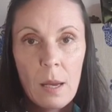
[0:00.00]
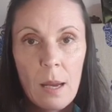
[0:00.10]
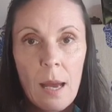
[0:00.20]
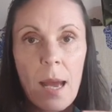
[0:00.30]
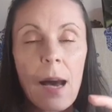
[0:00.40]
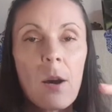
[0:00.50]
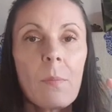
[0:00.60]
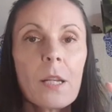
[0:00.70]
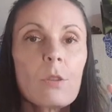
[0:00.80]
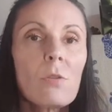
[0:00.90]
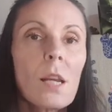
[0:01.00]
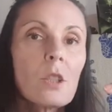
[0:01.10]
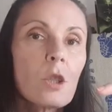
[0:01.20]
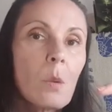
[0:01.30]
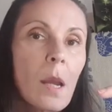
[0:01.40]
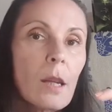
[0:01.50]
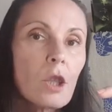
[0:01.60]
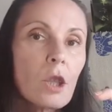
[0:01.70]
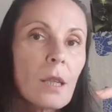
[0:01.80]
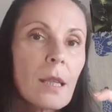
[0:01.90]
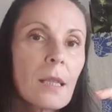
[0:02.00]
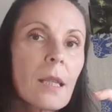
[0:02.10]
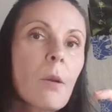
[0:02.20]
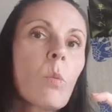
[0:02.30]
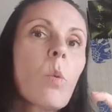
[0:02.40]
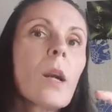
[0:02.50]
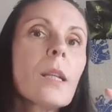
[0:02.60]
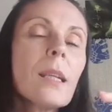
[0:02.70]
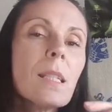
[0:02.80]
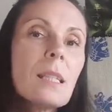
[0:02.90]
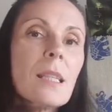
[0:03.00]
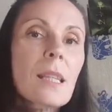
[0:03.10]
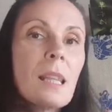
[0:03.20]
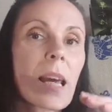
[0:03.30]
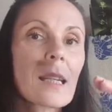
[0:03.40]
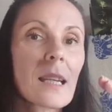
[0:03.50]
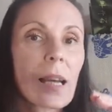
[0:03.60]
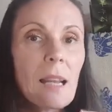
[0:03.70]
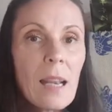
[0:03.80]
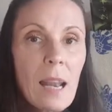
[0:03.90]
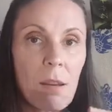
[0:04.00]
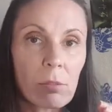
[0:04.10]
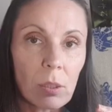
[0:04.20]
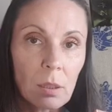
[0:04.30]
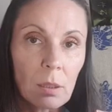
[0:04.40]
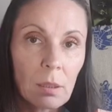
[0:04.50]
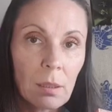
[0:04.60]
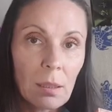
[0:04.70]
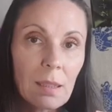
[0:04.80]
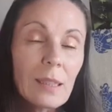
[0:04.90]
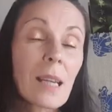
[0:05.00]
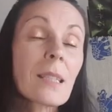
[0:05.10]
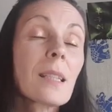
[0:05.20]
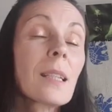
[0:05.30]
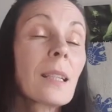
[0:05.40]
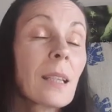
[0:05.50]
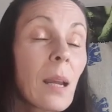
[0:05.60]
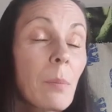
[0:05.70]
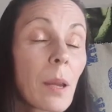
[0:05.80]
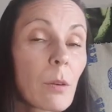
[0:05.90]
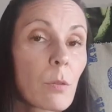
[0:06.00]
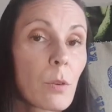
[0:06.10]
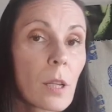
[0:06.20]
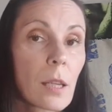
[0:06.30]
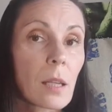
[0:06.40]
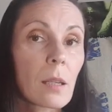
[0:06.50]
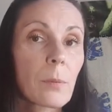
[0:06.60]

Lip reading: How much fluctuation is there? What is that level? Does it come back fully?